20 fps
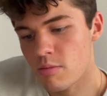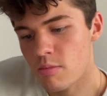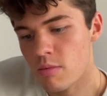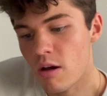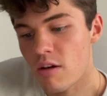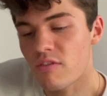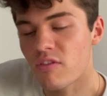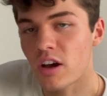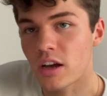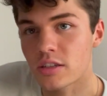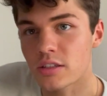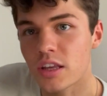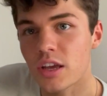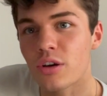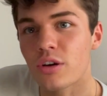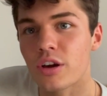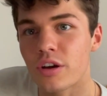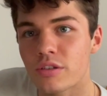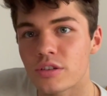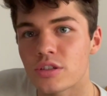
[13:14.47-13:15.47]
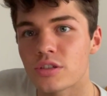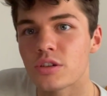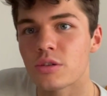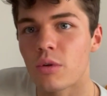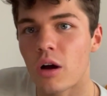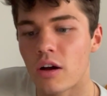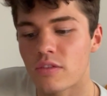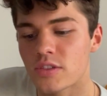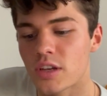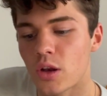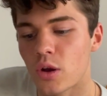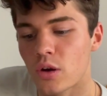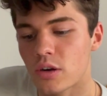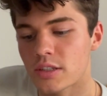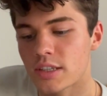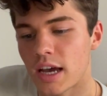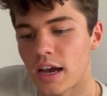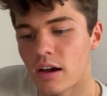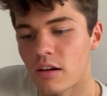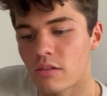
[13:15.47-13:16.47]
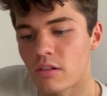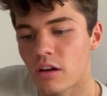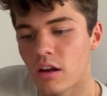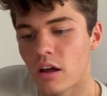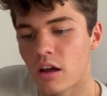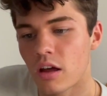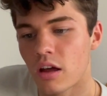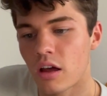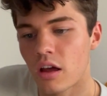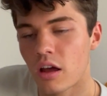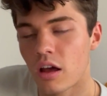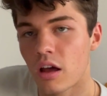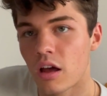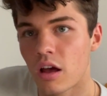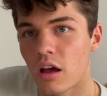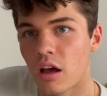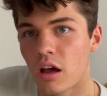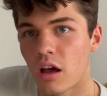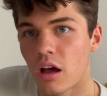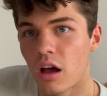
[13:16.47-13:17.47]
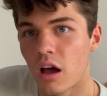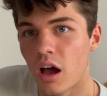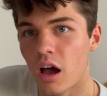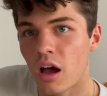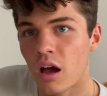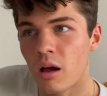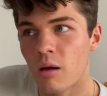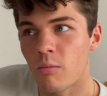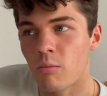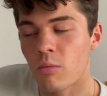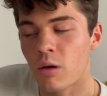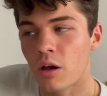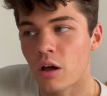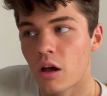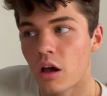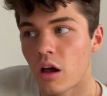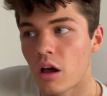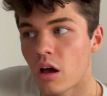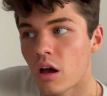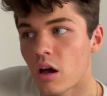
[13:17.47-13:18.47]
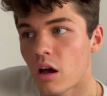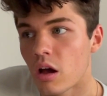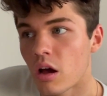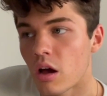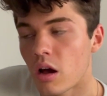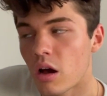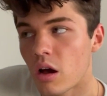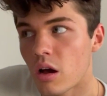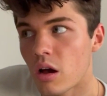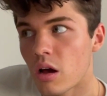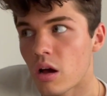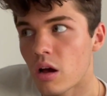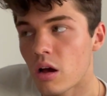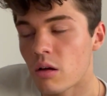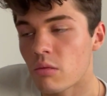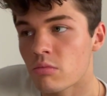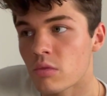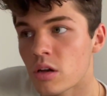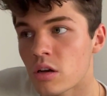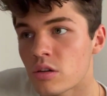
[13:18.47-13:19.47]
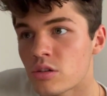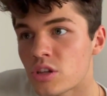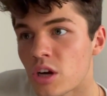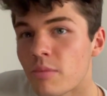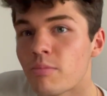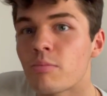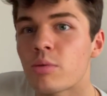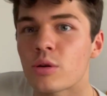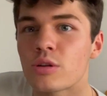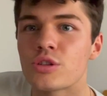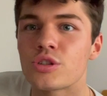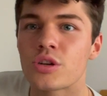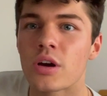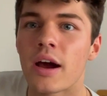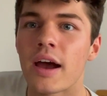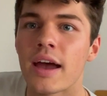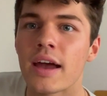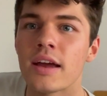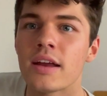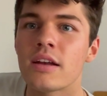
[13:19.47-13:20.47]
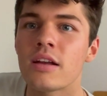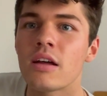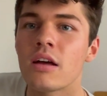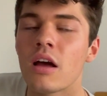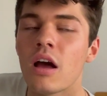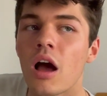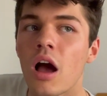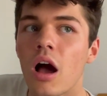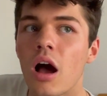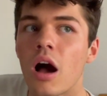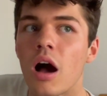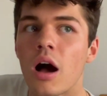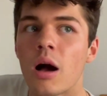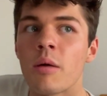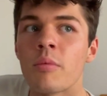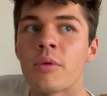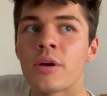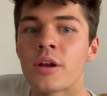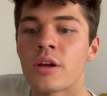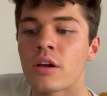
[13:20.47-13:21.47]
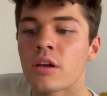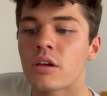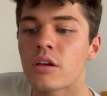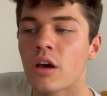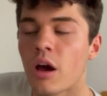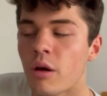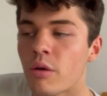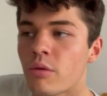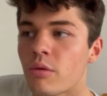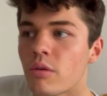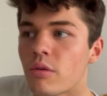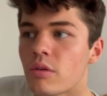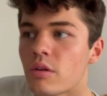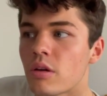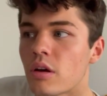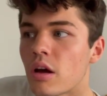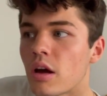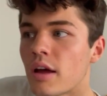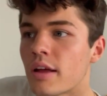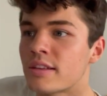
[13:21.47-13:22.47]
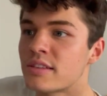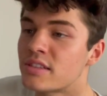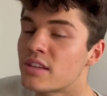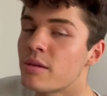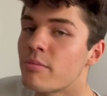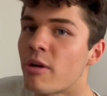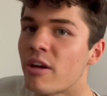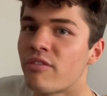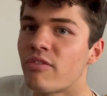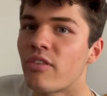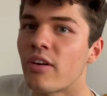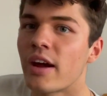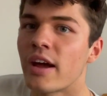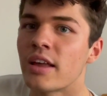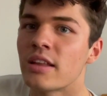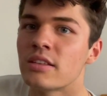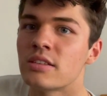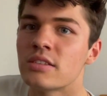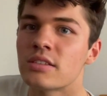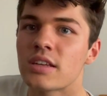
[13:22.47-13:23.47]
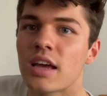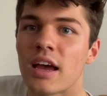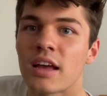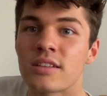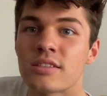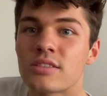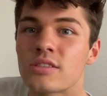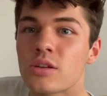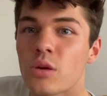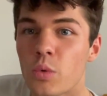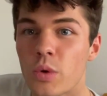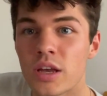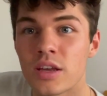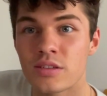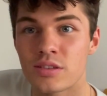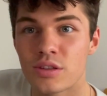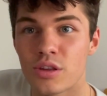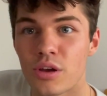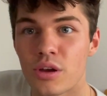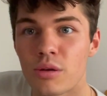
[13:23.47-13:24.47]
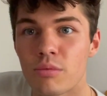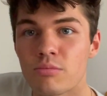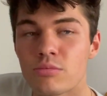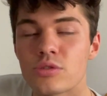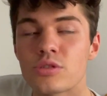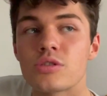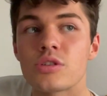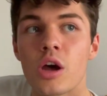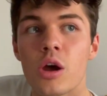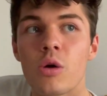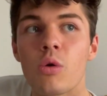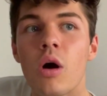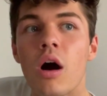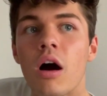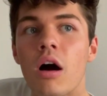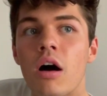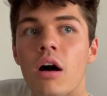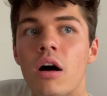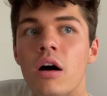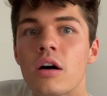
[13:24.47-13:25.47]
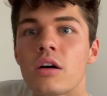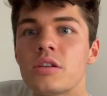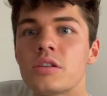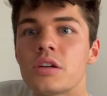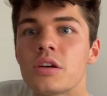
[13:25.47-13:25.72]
First thing you're going to do after lockdown, I'm gonna jump on a train. I'm gonna go and see my friends and squeeze them so hard